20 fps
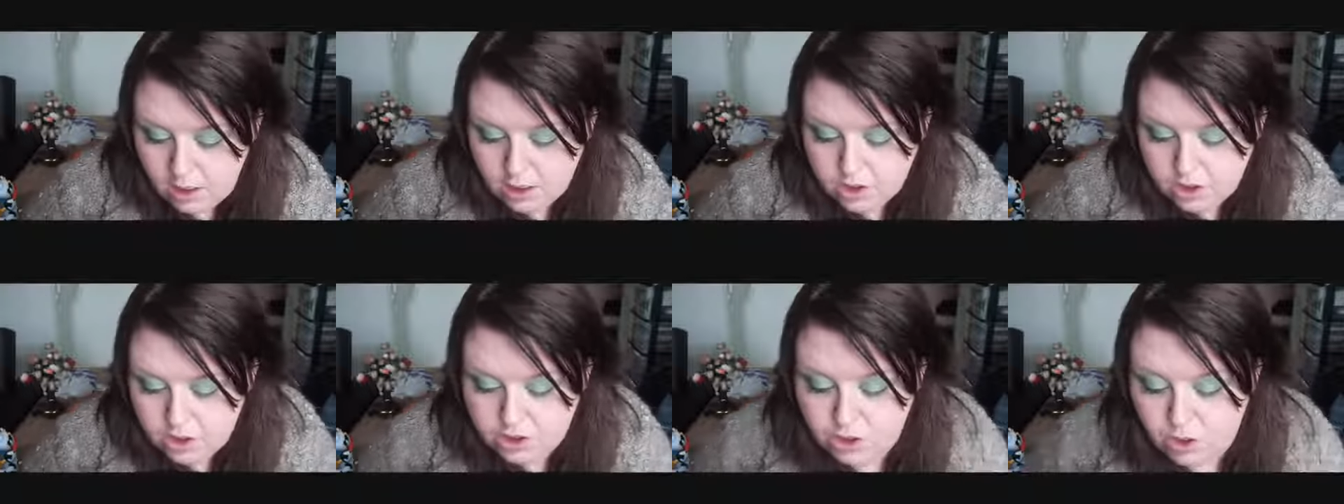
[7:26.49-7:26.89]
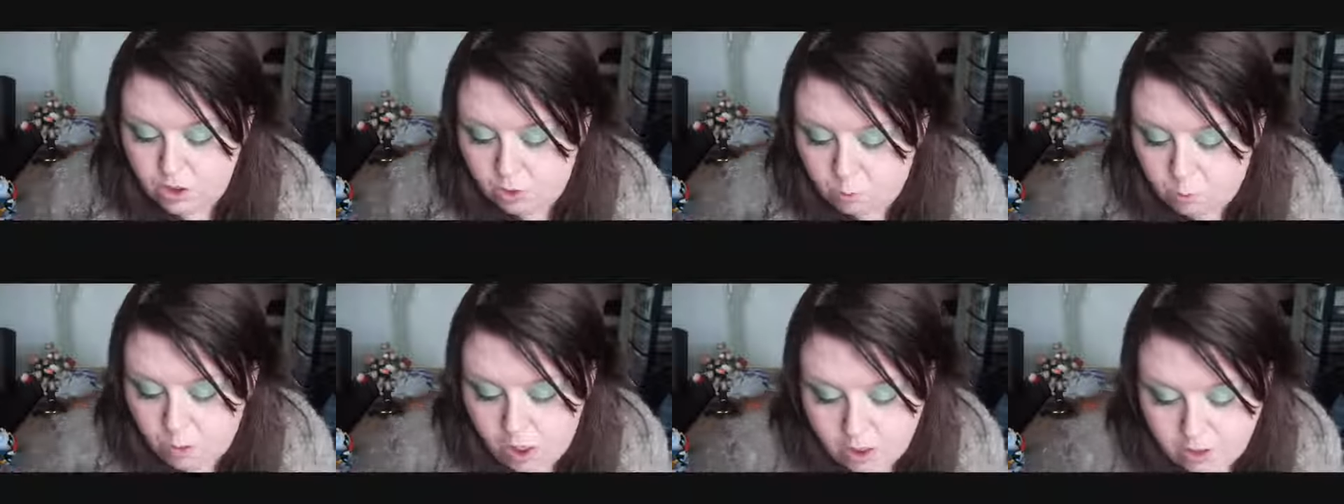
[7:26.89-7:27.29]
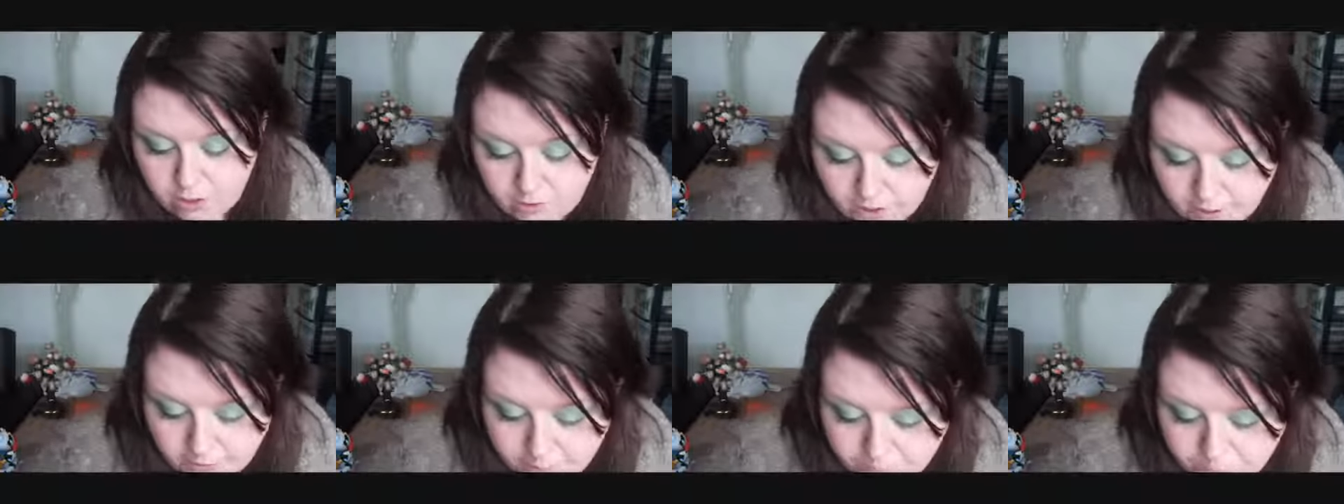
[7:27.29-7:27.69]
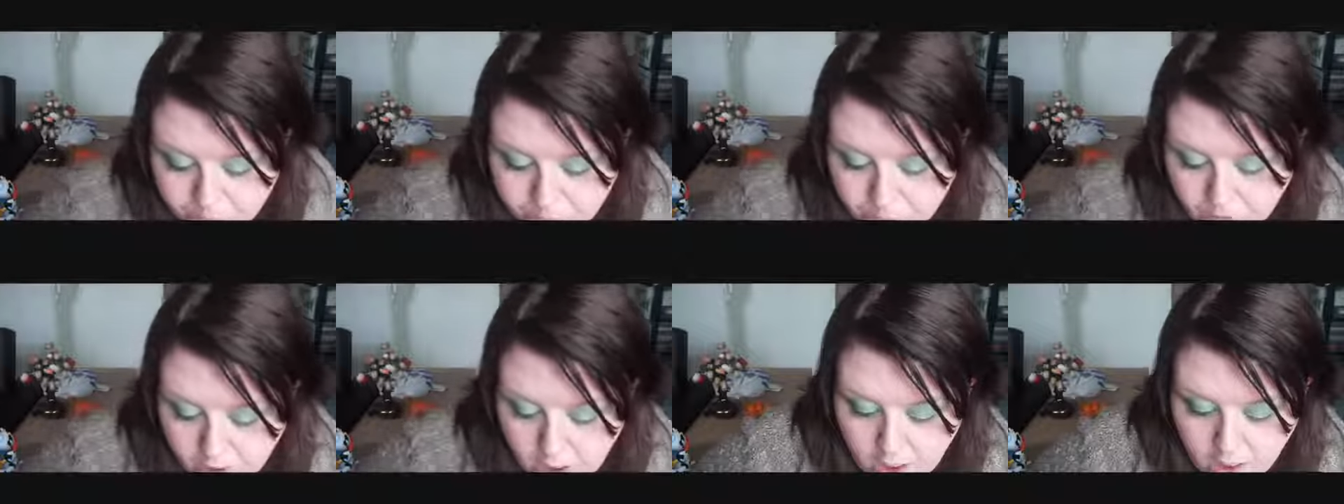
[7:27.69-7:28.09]
and it's just not worth it.
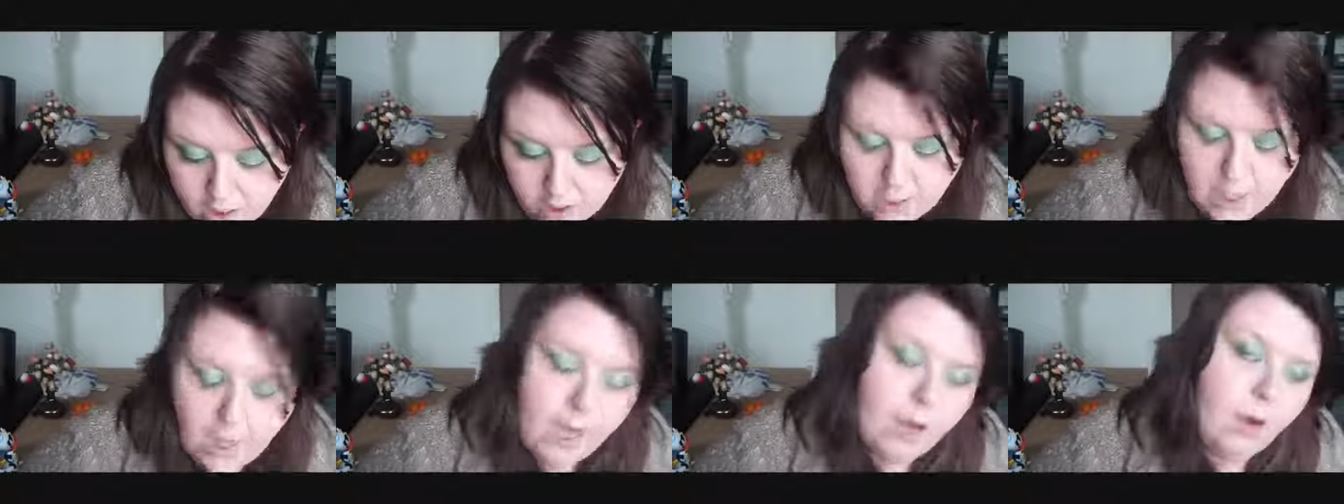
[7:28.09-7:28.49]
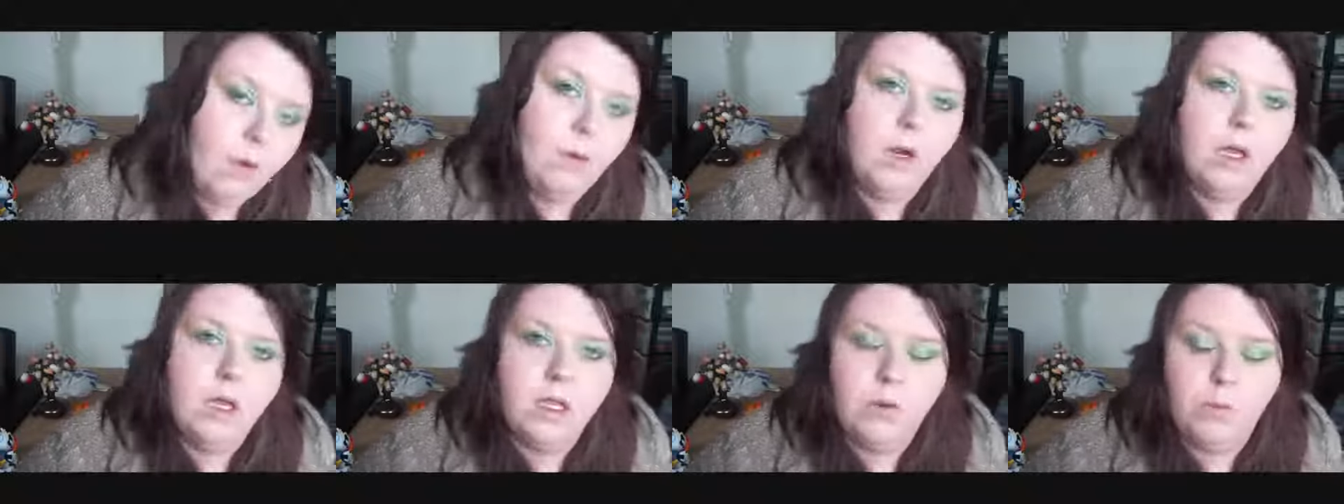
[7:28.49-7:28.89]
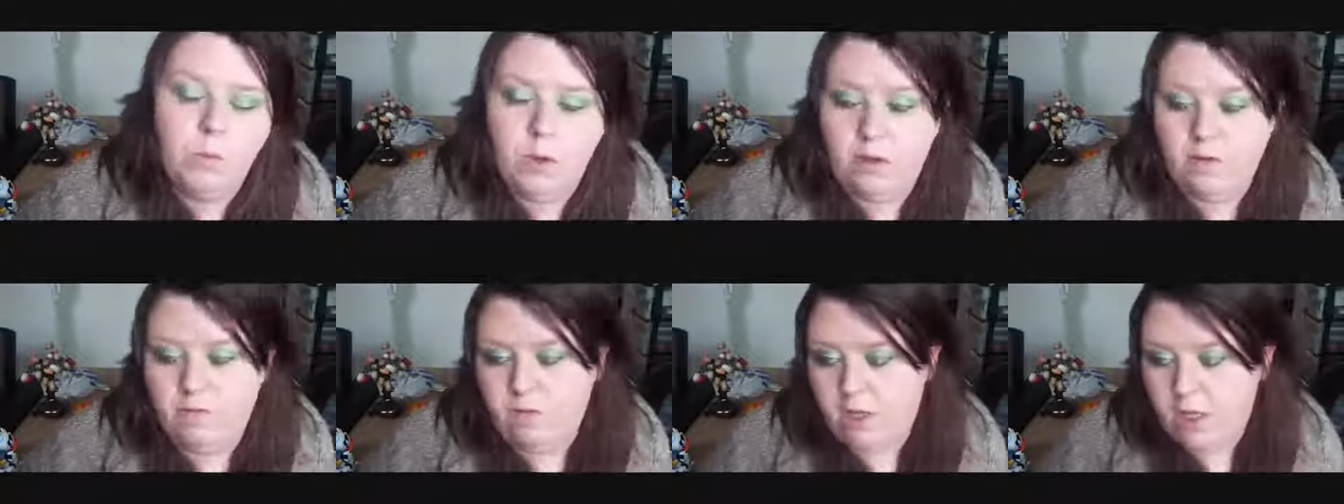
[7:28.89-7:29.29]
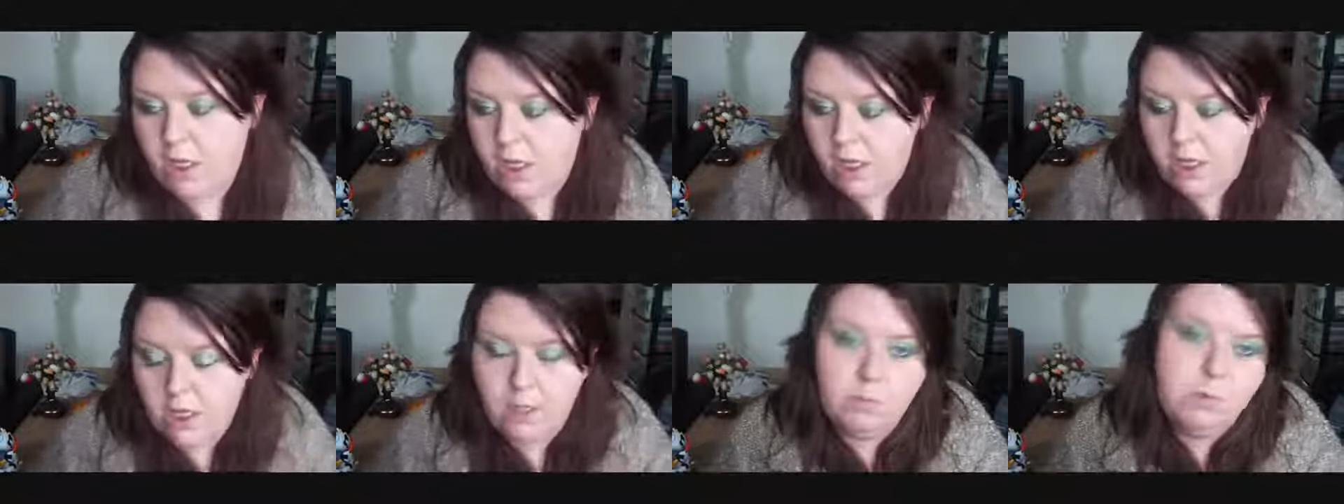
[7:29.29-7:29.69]
Now
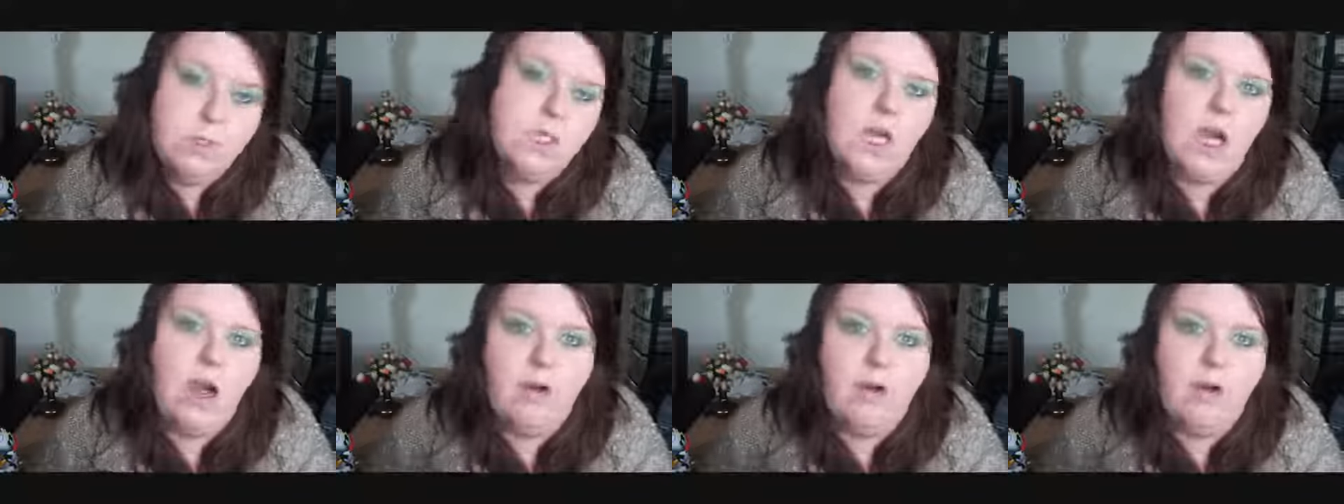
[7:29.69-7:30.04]
with the